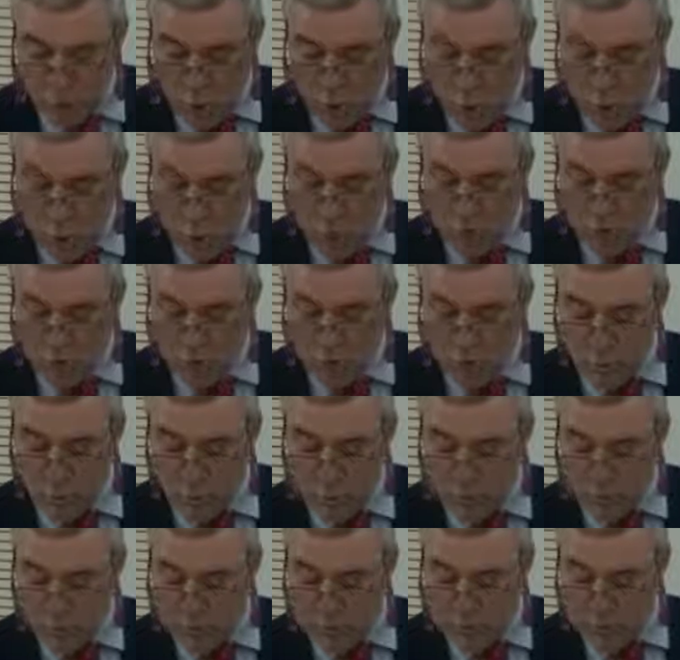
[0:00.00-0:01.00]
All of the
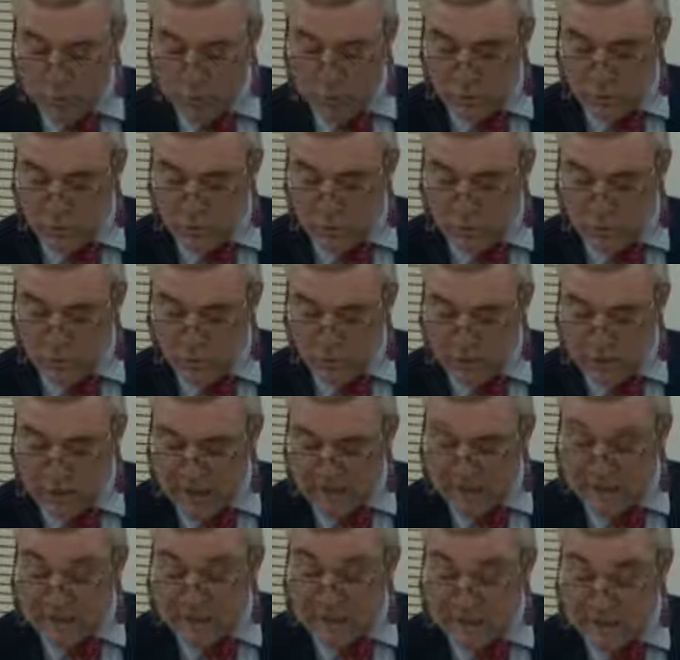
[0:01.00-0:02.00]
work we are doing to
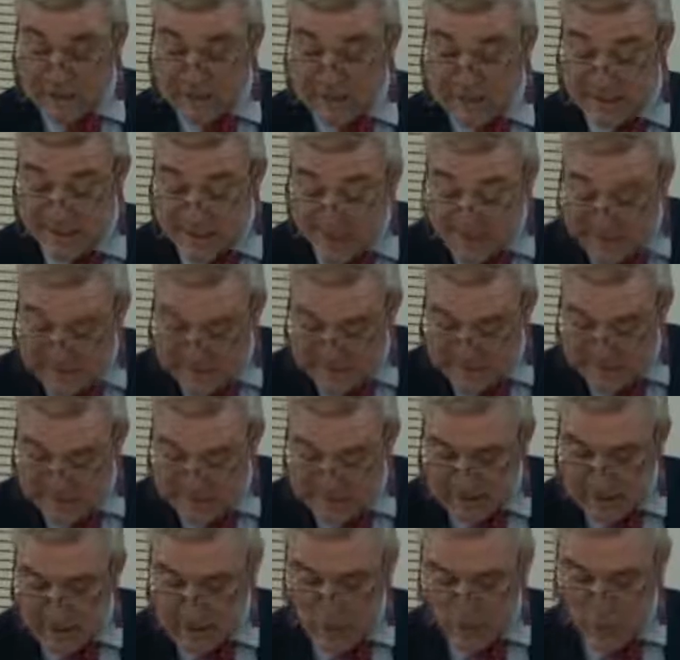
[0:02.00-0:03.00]
create this
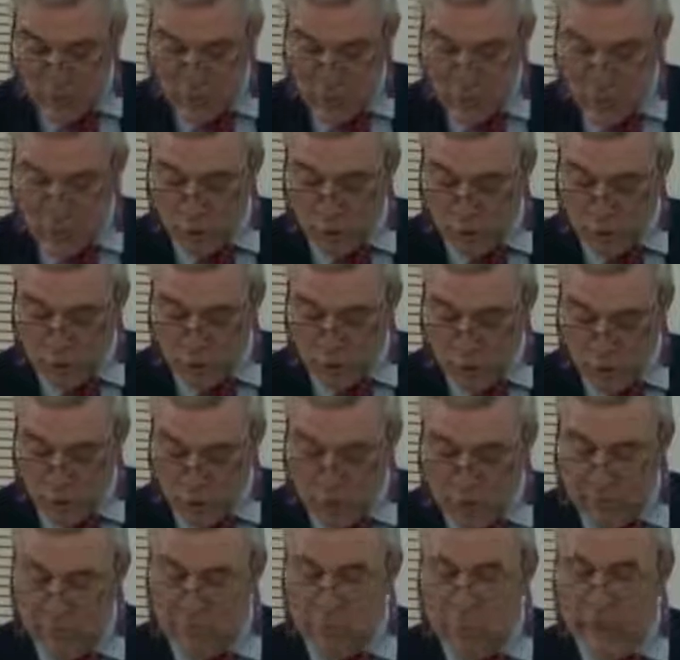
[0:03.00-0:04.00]
legacy will not
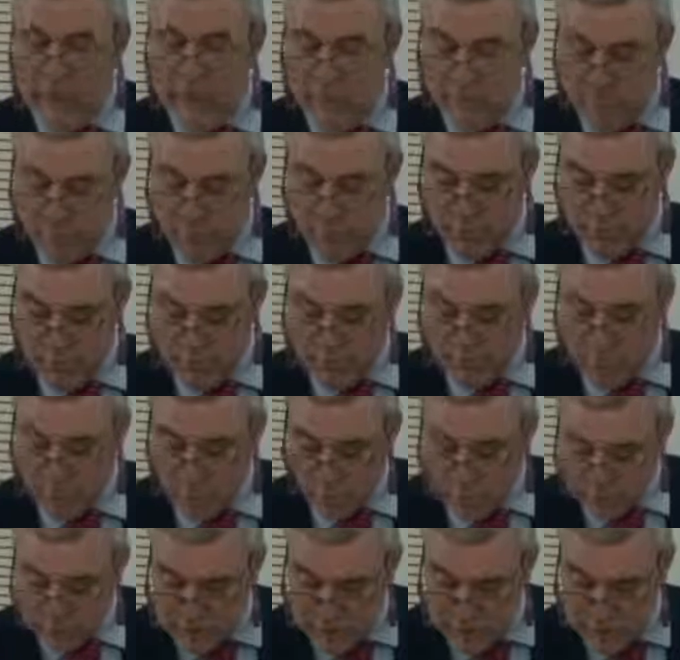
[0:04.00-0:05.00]
only be in brick and
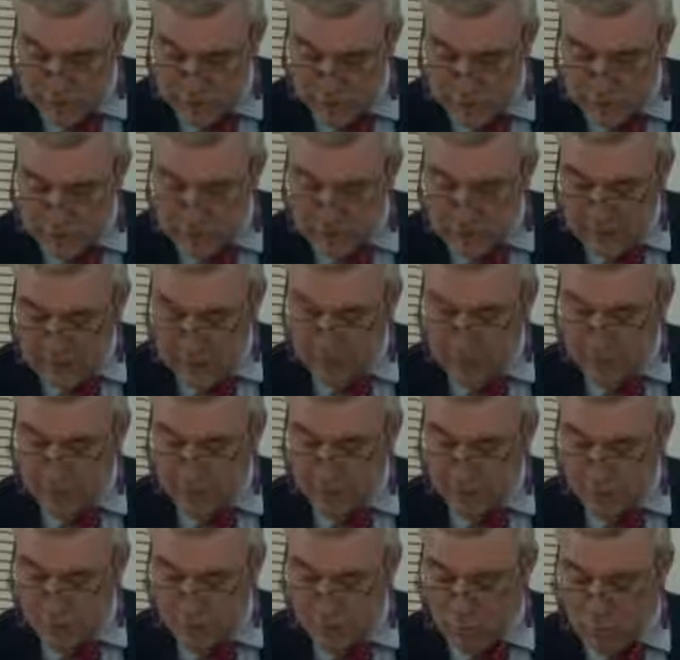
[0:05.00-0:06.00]
mortar in the
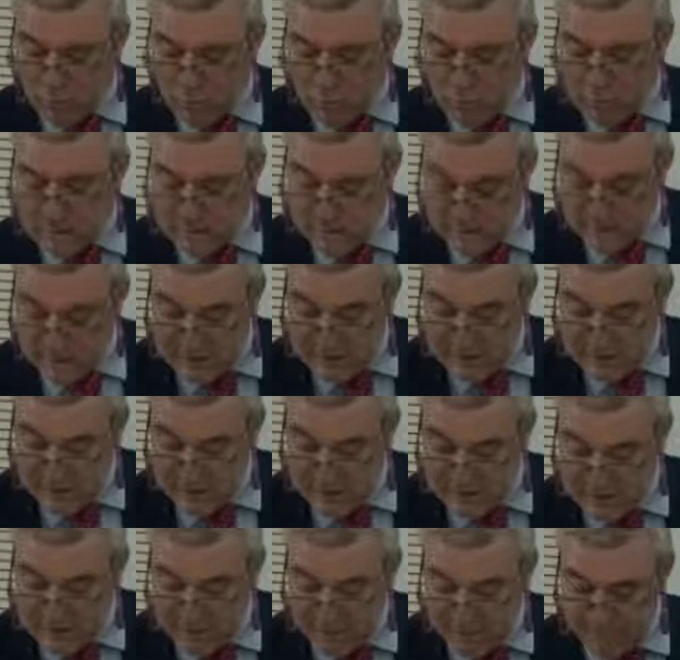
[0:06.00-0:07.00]
form of
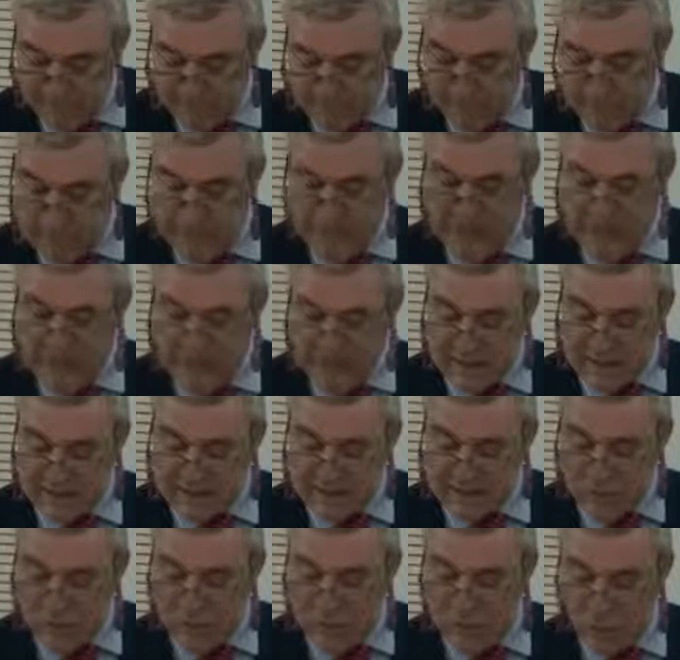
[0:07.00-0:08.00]
facilities. The
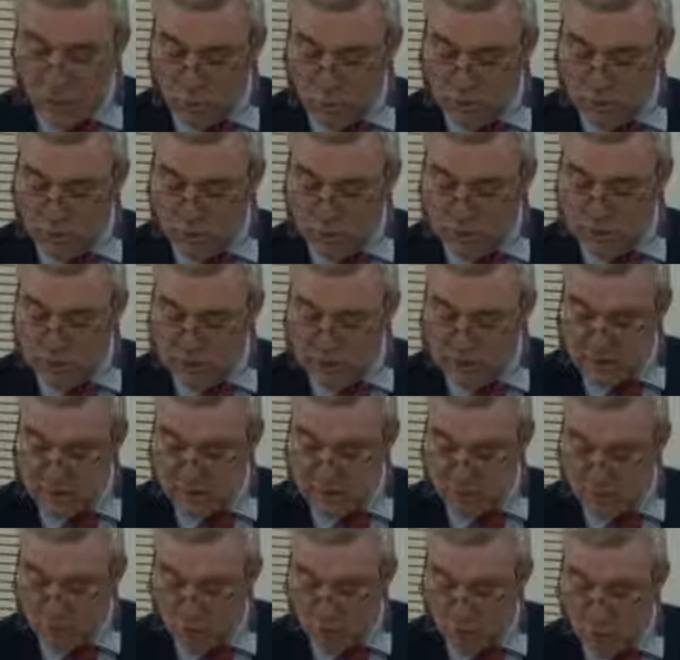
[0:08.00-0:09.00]
legacy will also take the
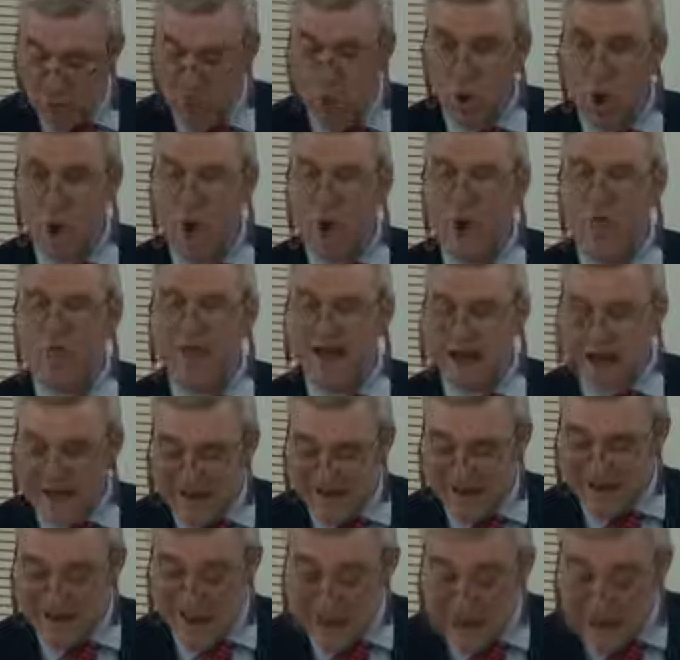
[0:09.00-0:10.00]
form of
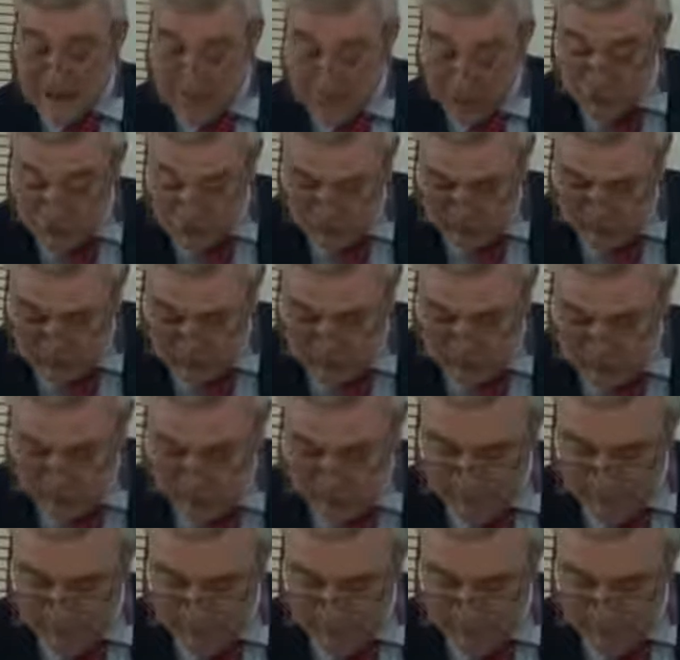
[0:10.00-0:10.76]
an industry.